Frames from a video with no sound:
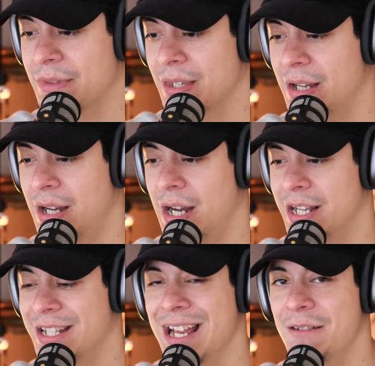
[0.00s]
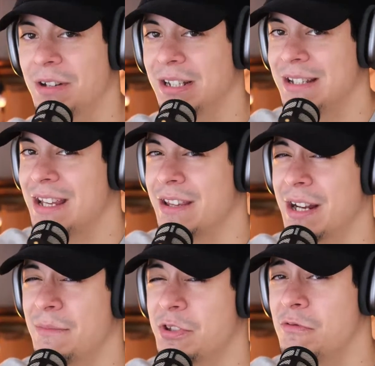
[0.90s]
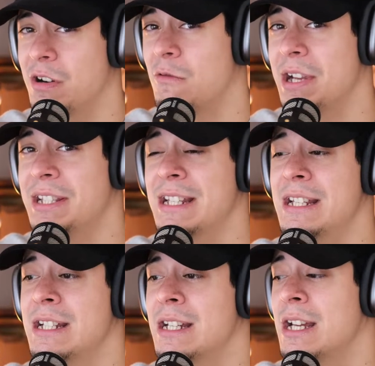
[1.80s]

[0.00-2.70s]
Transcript: I can't really say that I'm too acquainted,